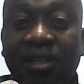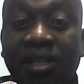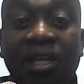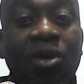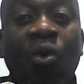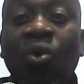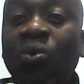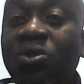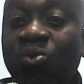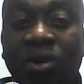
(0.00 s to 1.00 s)
They
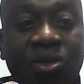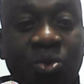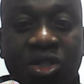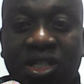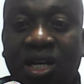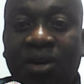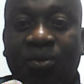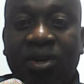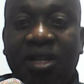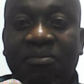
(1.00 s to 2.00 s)
always want to share
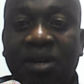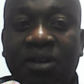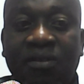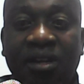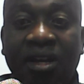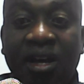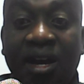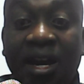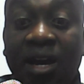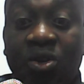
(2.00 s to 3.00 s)
what they believe in.
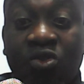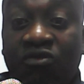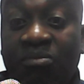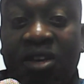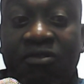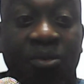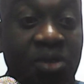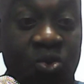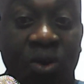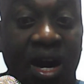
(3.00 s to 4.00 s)
Like as of me, for
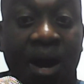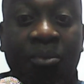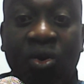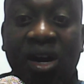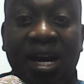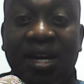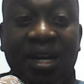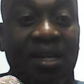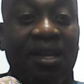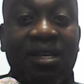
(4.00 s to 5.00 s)
me to come online
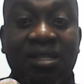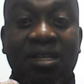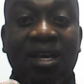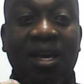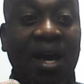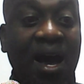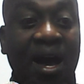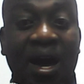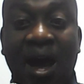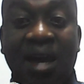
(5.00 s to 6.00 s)
like this,
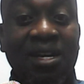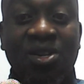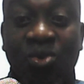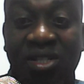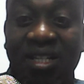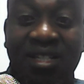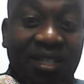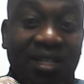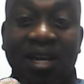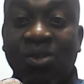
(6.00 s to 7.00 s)
I did not just
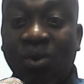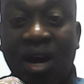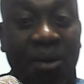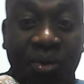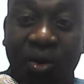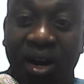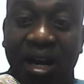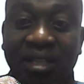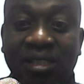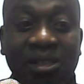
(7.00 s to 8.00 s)
decide to come
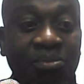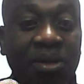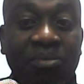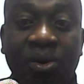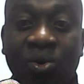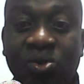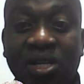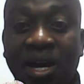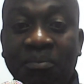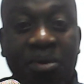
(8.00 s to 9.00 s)
online simply because
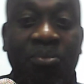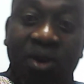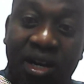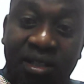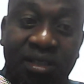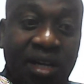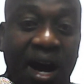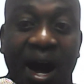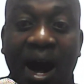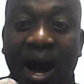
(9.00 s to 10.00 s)
people are
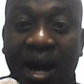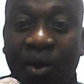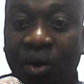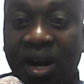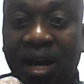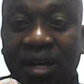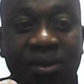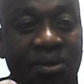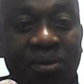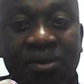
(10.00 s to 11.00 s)
online.
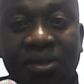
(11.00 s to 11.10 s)
No.